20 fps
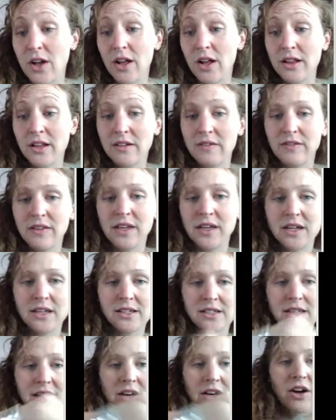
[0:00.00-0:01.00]
of these,
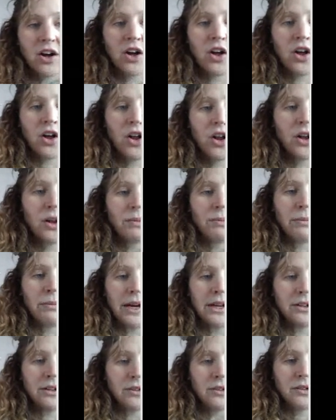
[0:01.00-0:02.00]
they're all
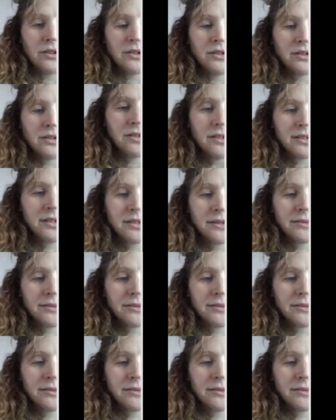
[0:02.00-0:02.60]
metals.